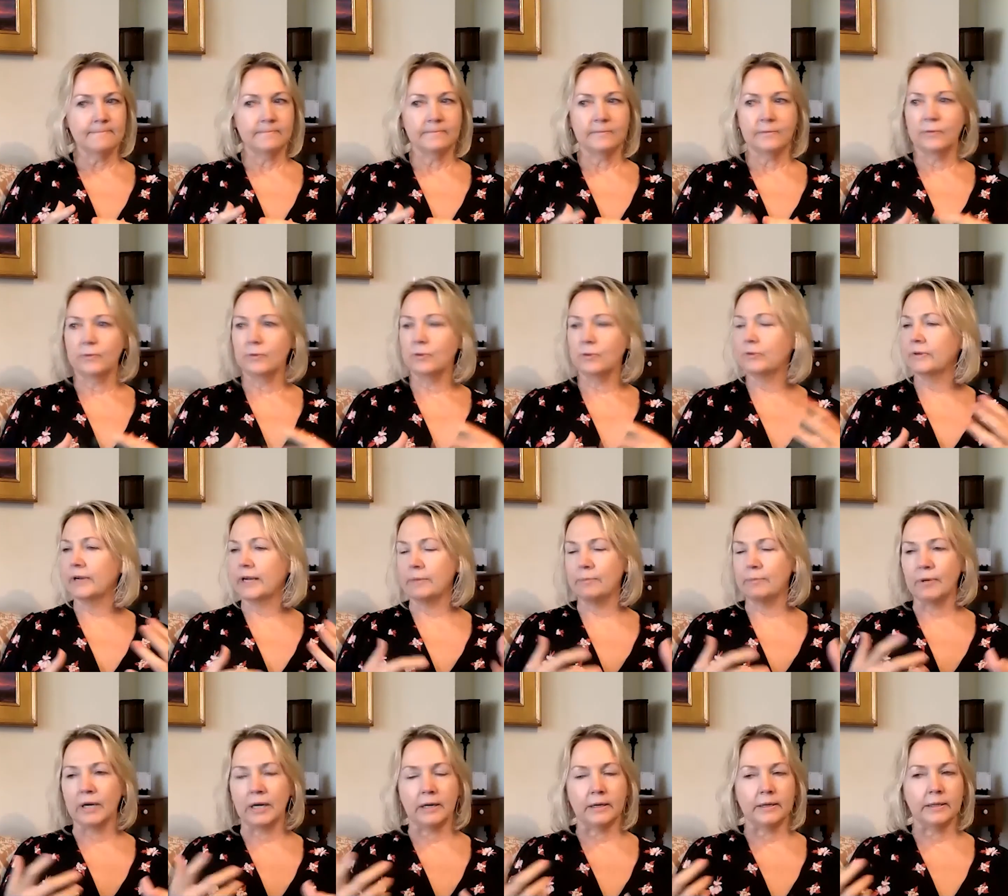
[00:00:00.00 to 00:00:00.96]
Threw great
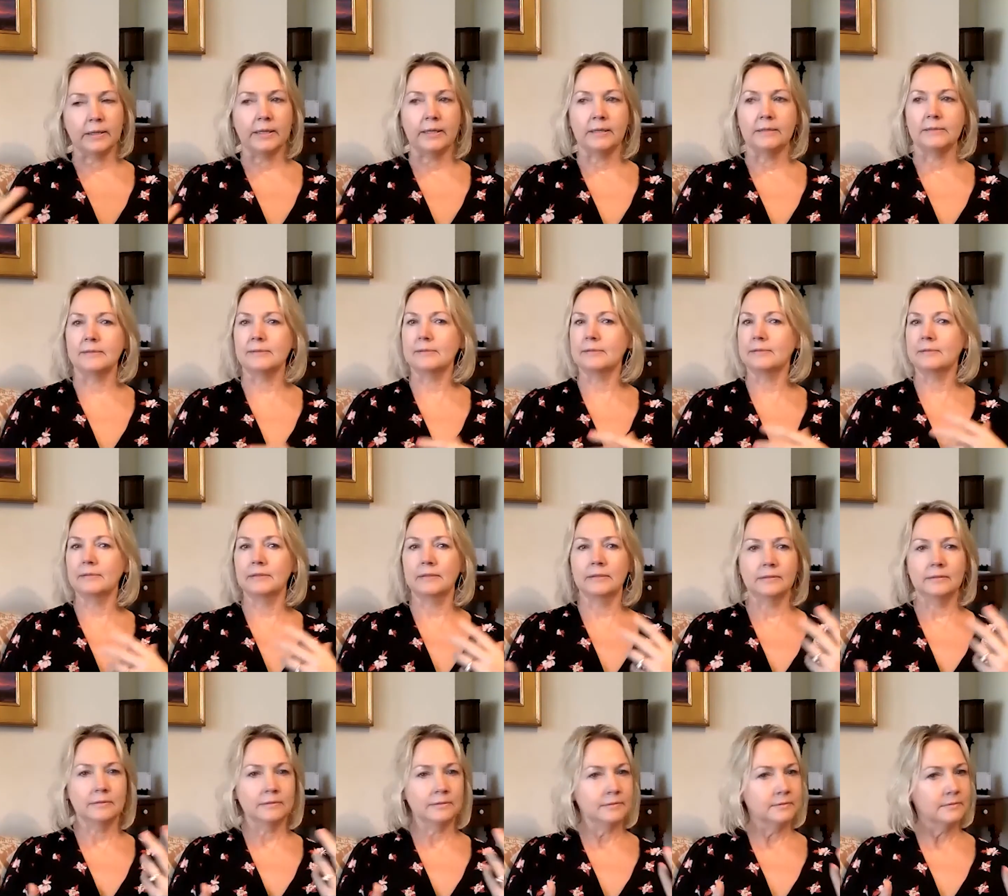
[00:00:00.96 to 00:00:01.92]
parties.
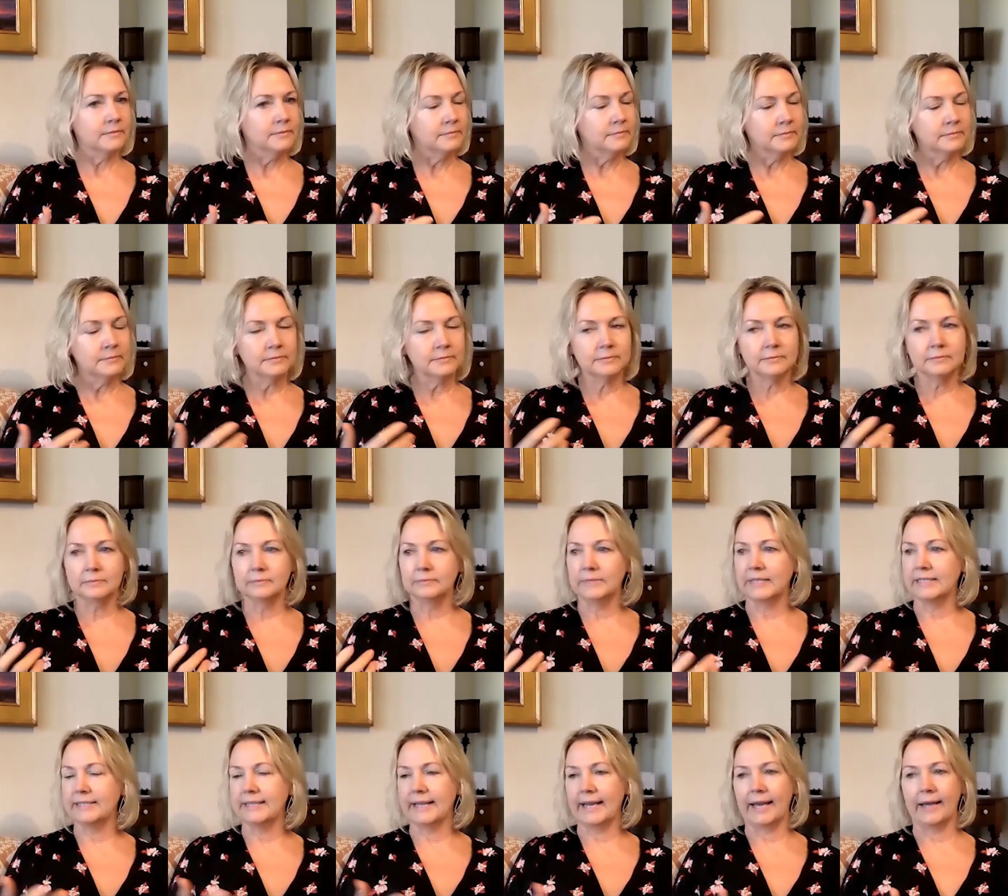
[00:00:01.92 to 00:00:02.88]
My
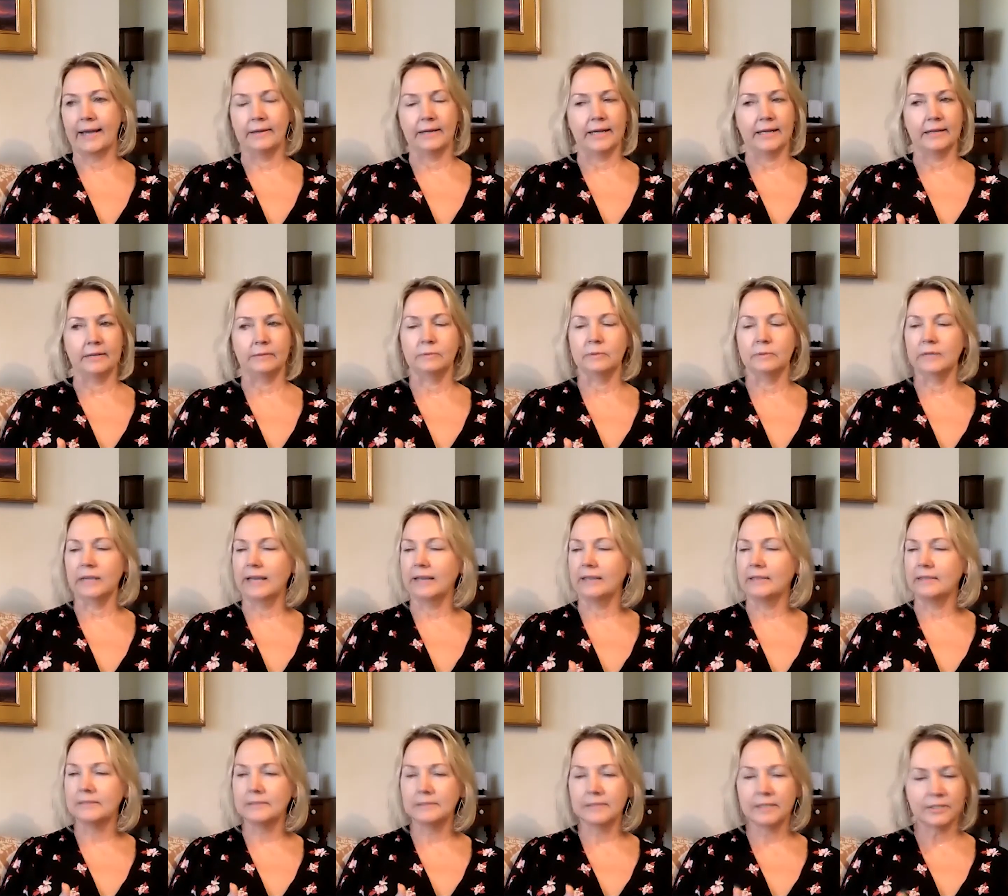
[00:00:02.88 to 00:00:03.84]
dad had
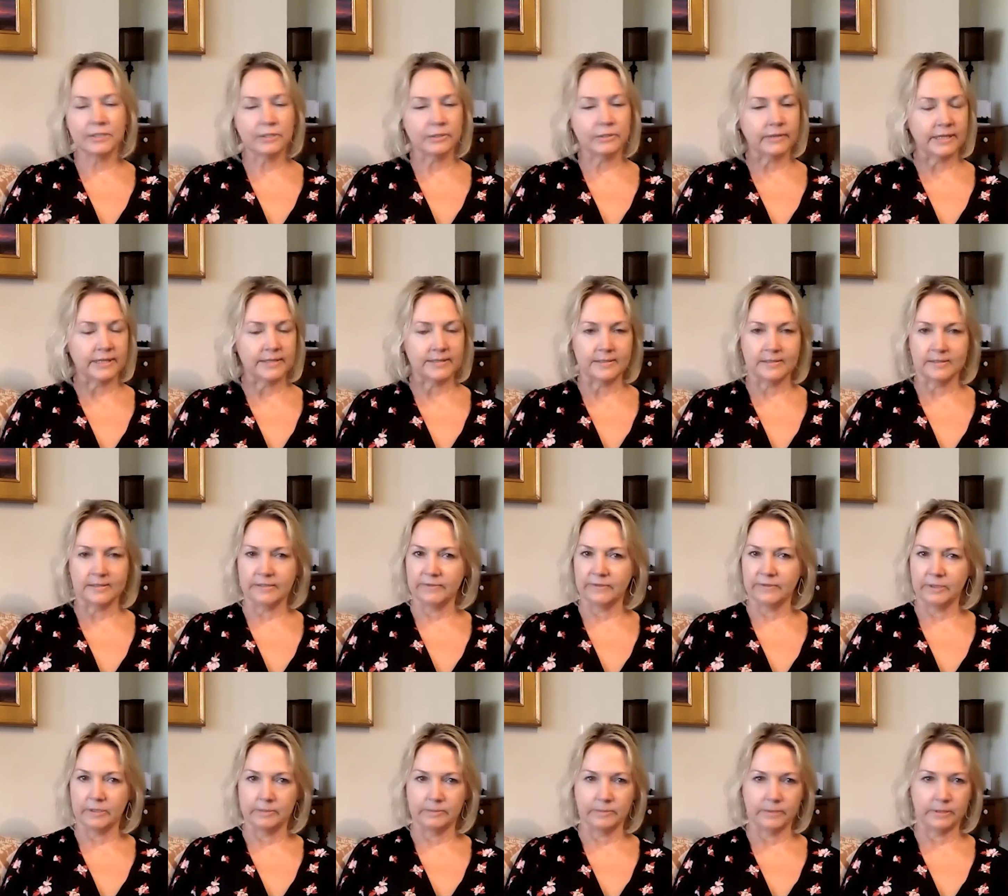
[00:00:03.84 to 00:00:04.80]
such a great sense of
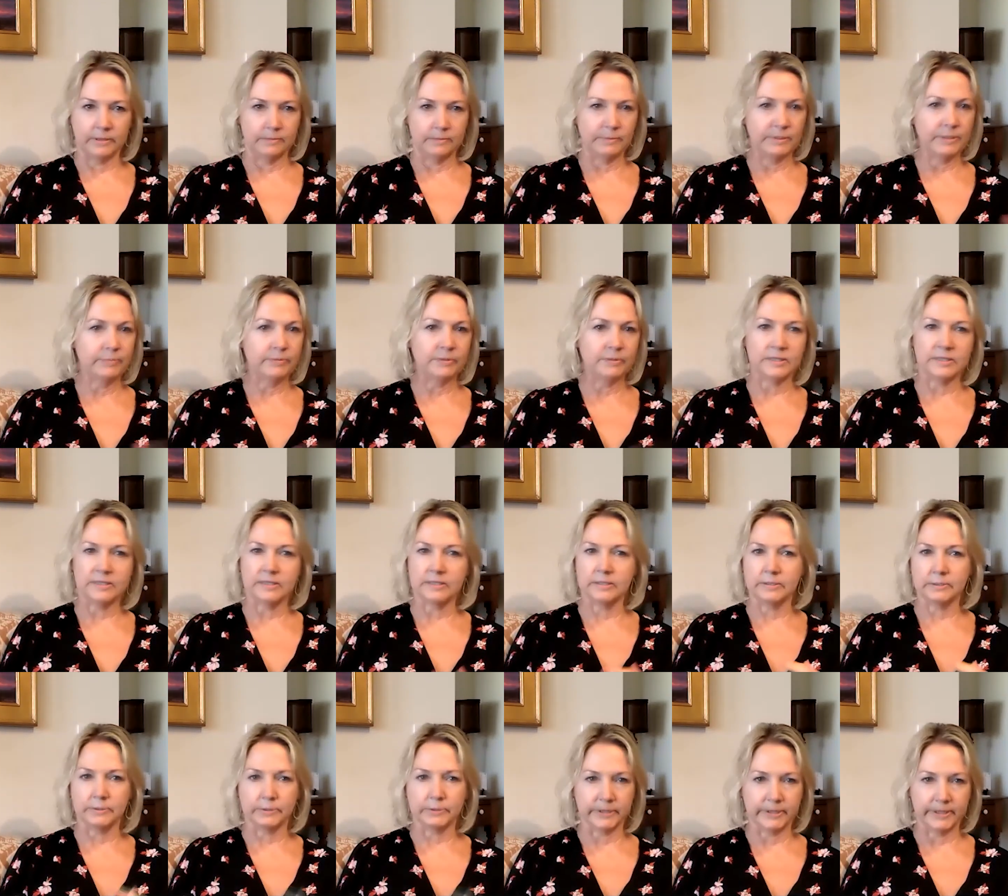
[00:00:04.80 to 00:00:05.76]
humor. People just
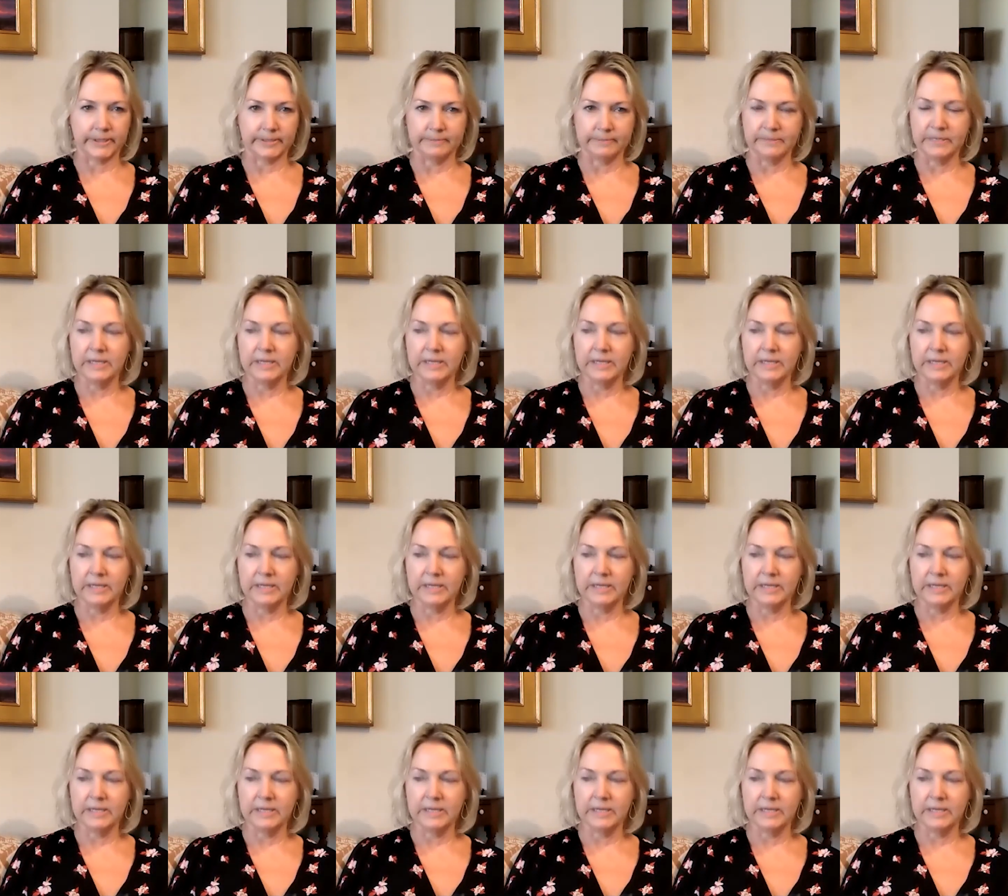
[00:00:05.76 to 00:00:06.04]
adored him.